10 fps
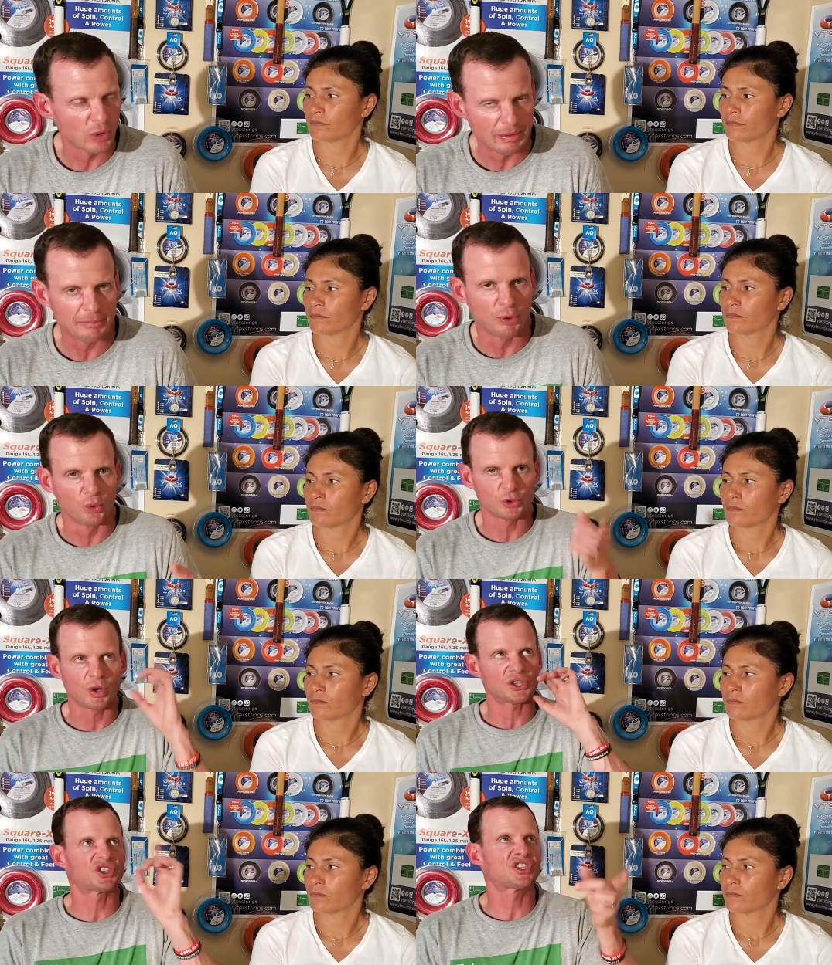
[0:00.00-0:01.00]
Speaker 1: swimming pools
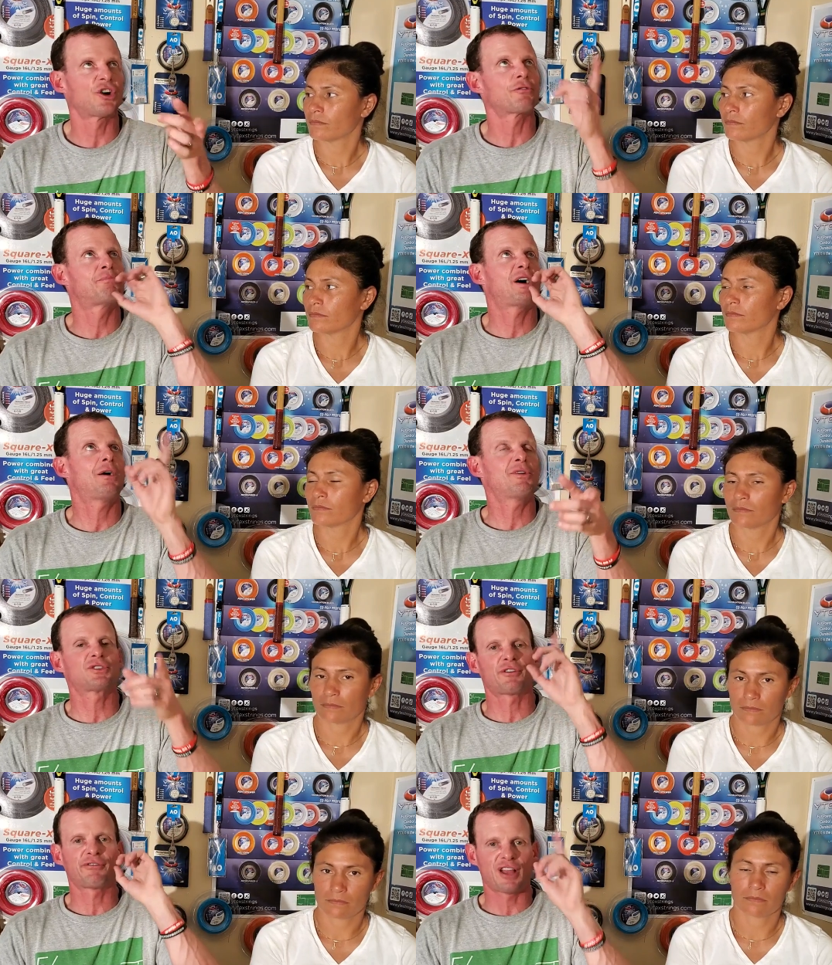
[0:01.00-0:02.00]
while stealth
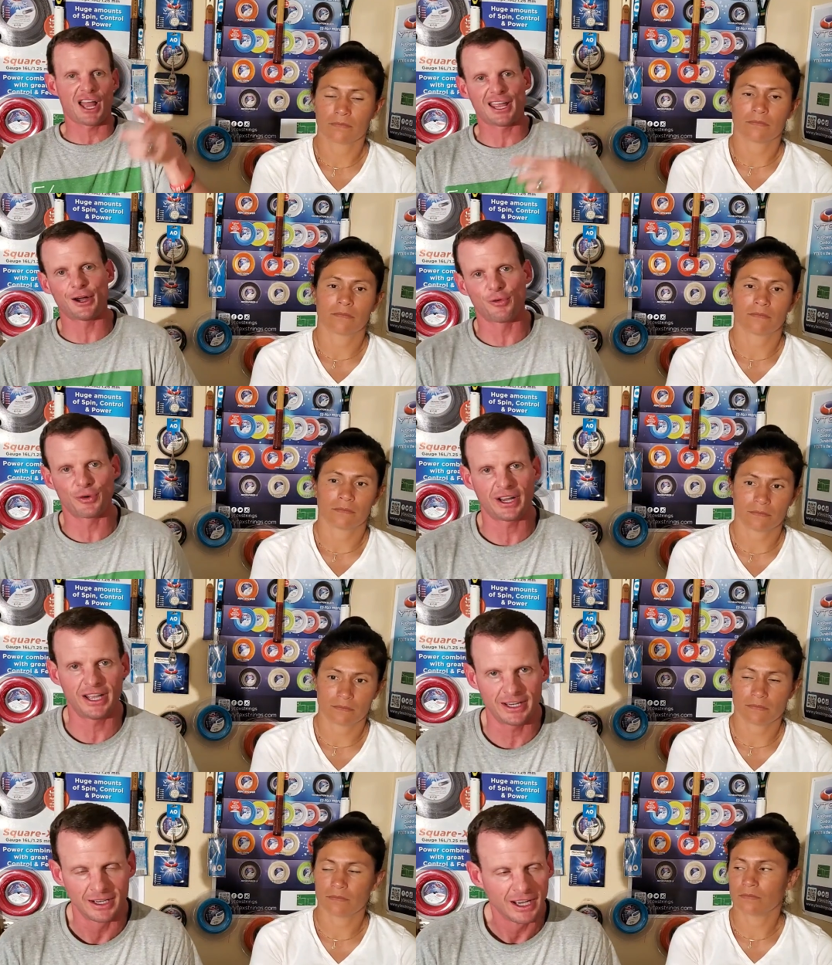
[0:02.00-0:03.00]
bombers are flying
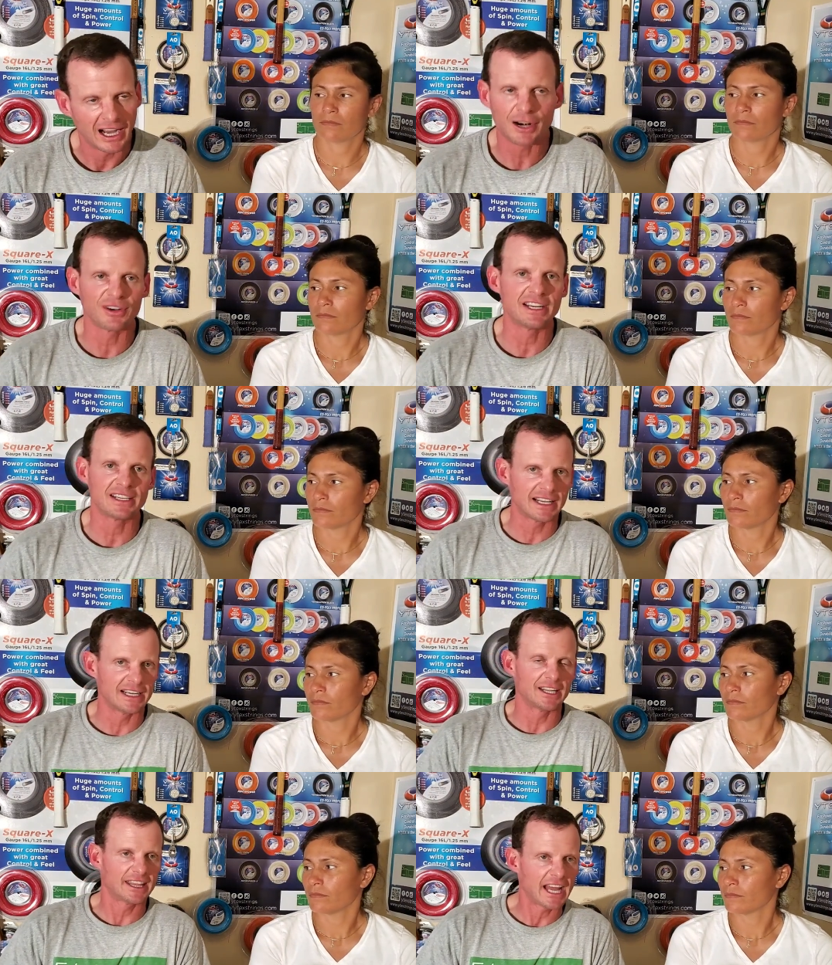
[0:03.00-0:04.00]
overhead. I don't need to get
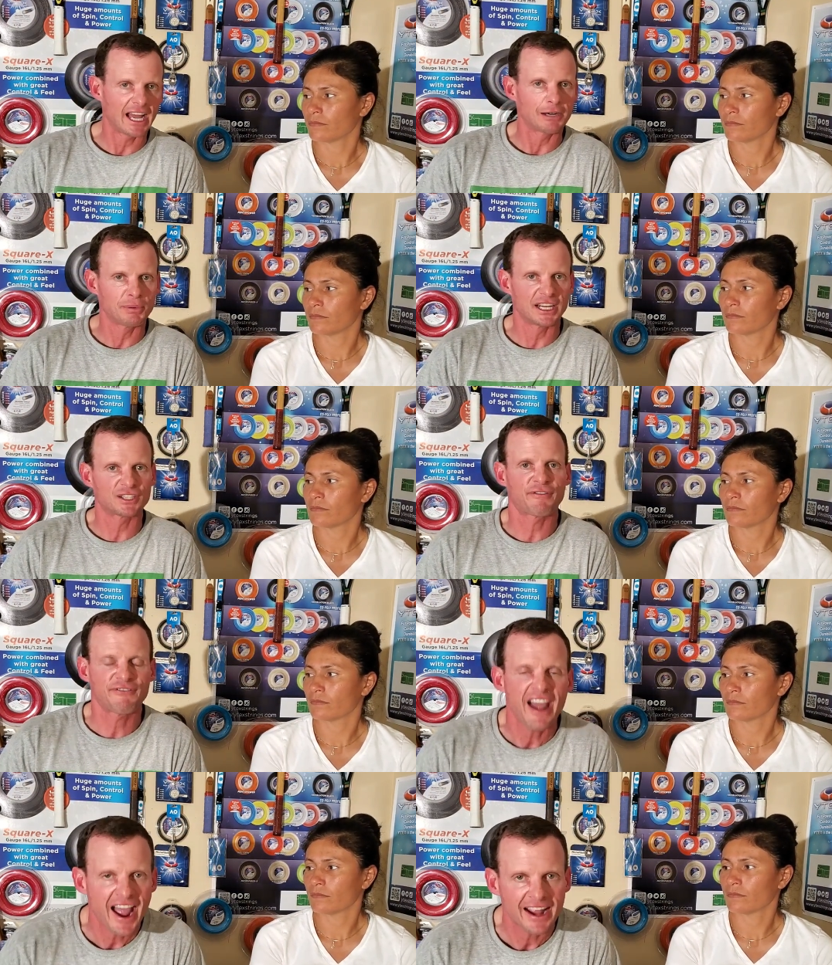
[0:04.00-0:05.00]
into that, but it's
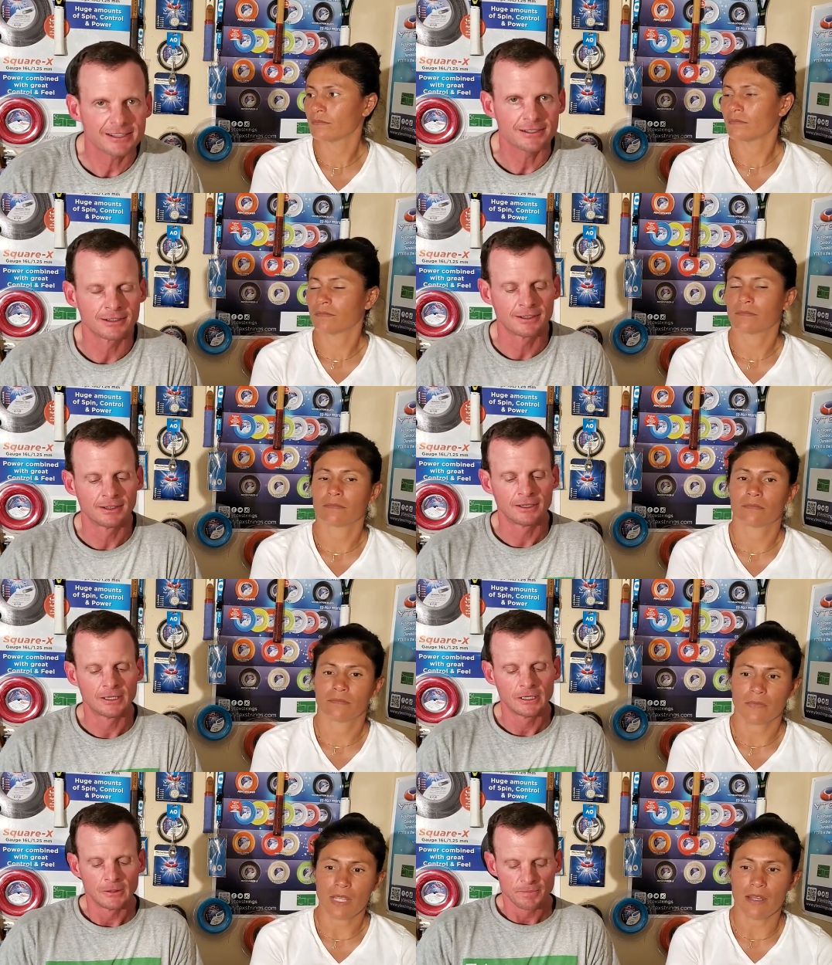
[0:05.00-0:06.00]
fact.
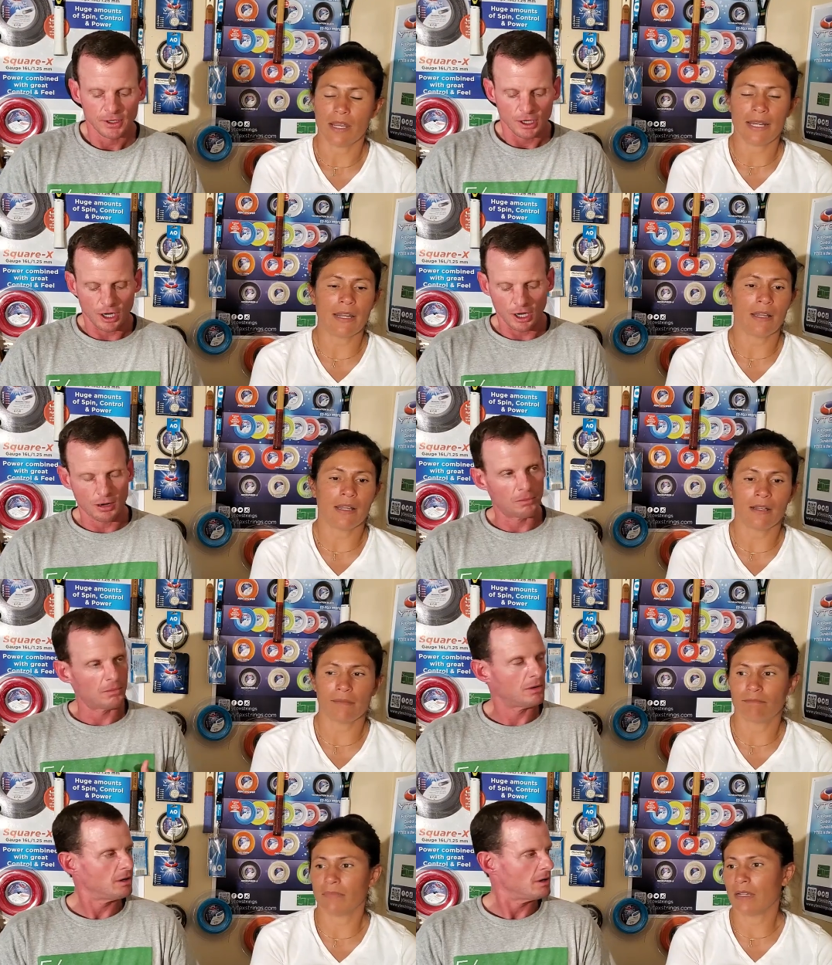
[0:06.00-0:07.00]
Speaker 2: Yeah, and uh, um,
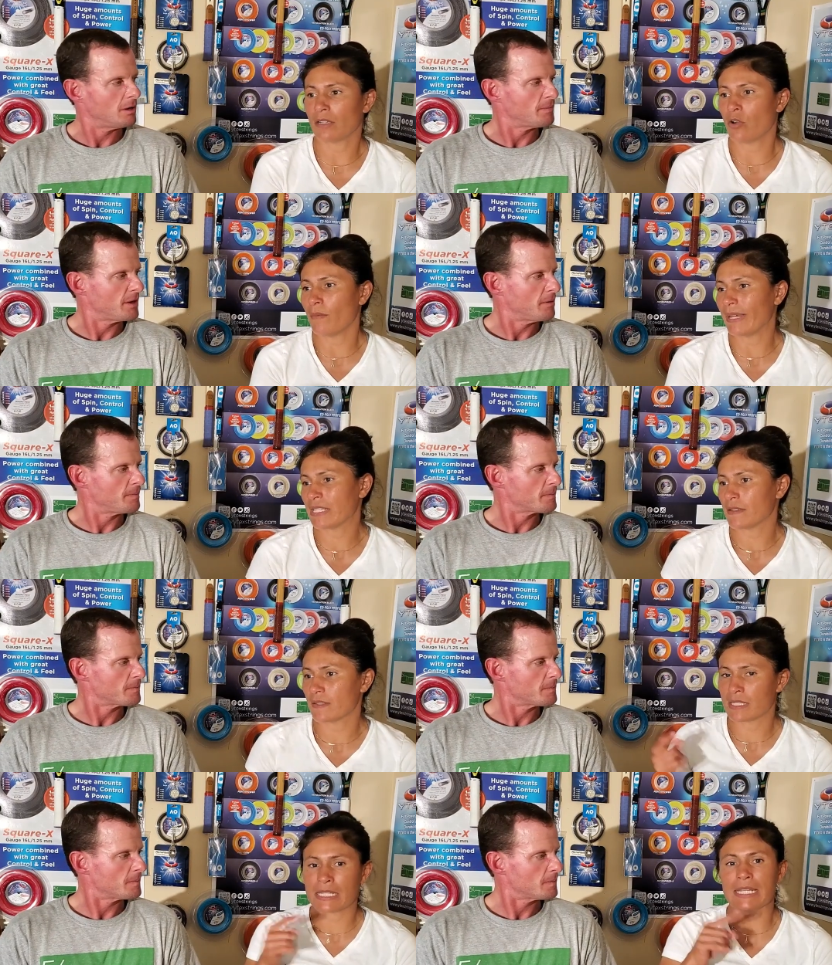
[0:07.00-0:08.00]
uh, going back to
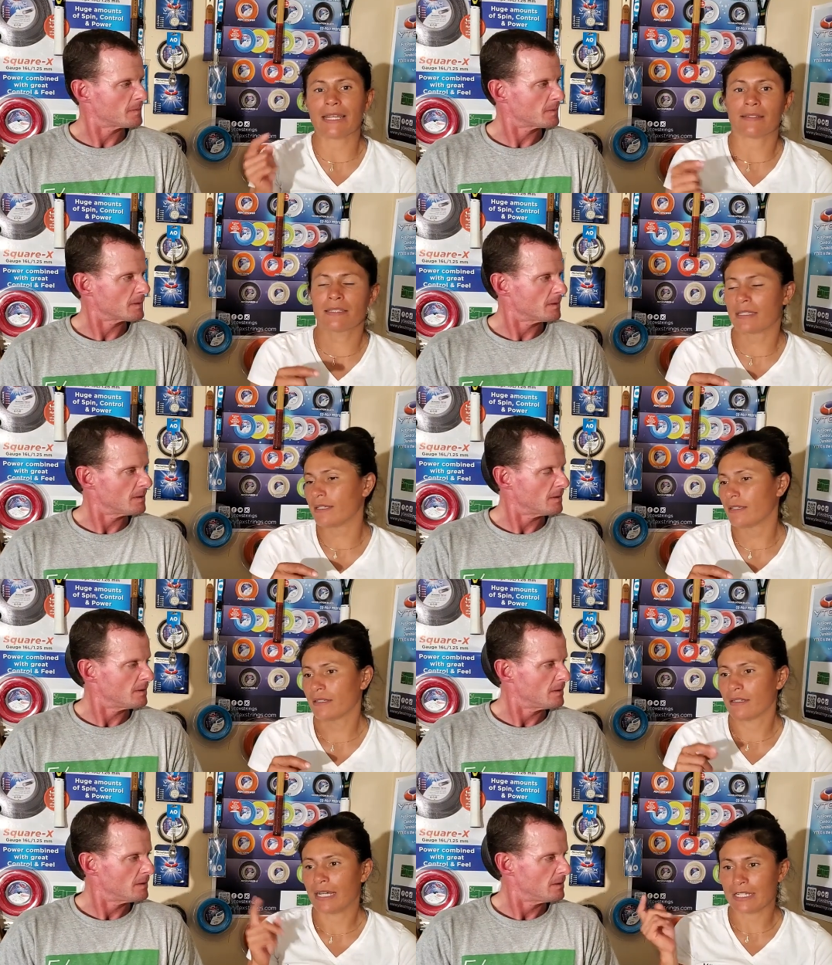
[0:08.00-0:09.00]
the CS thing,
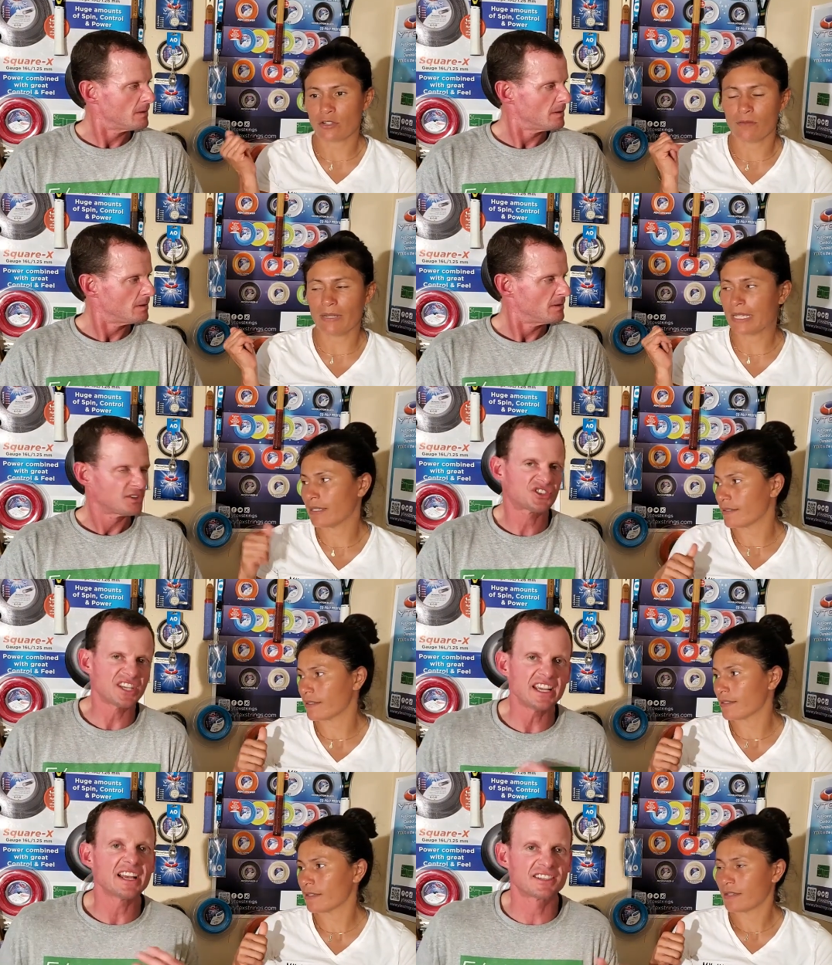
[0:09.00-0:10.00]
I told my kids
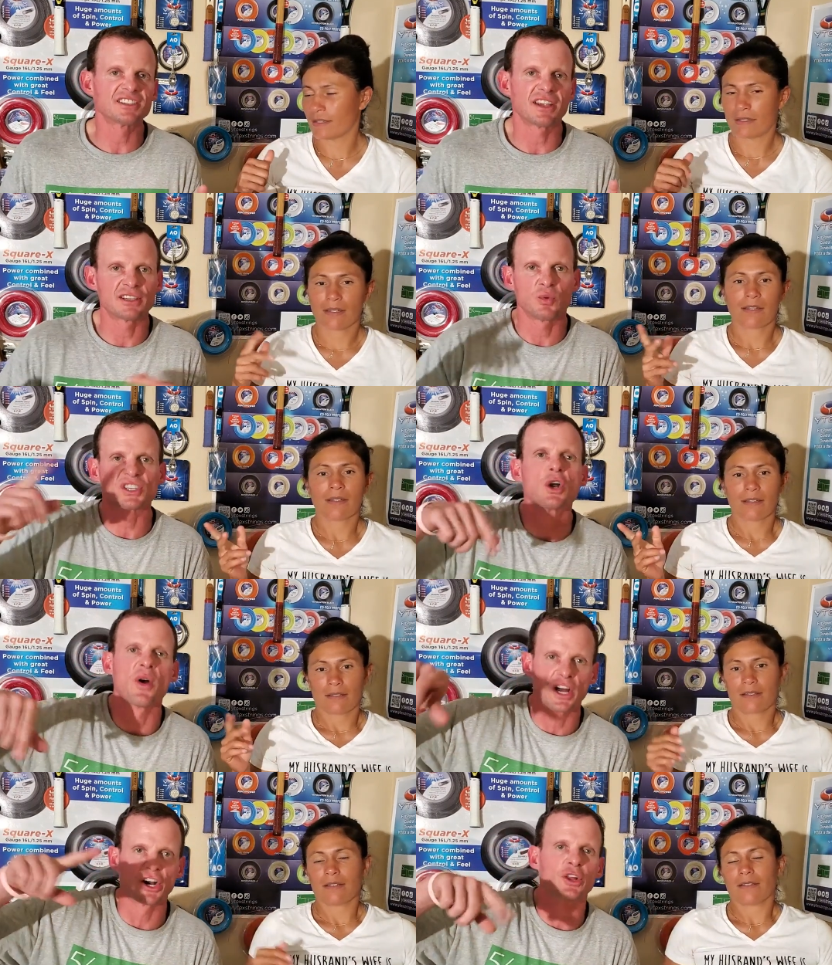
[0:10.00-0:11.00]
CS
Speaker 1: is, is what's
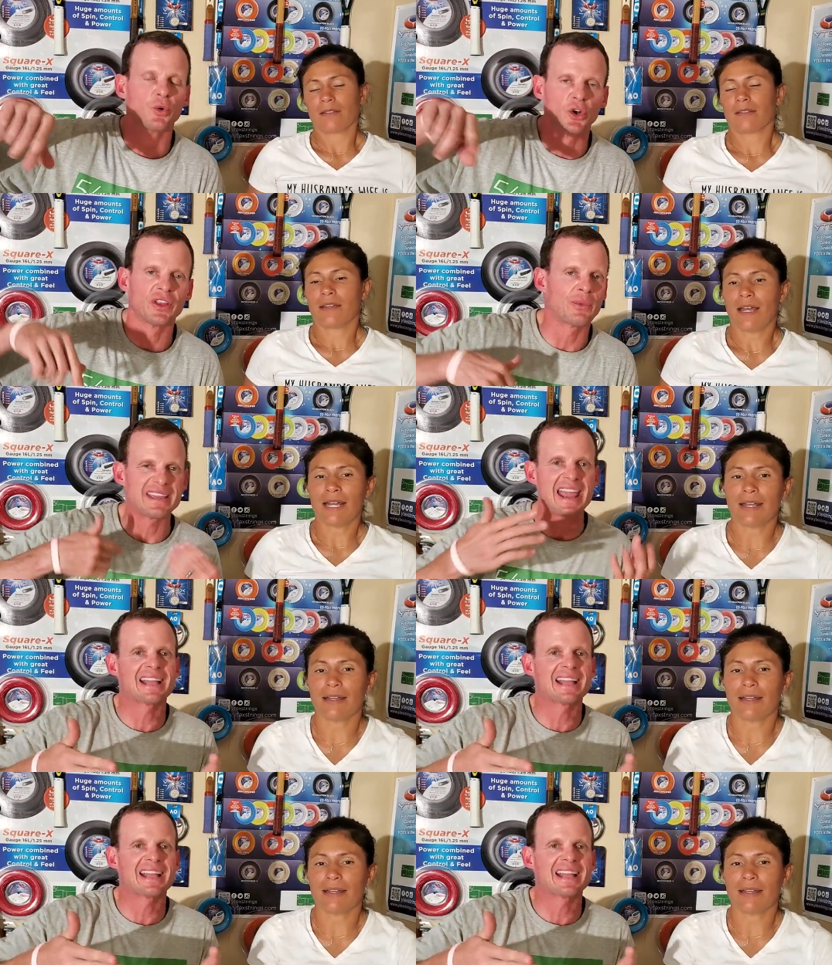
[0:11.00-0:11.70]
going on in the world that we I,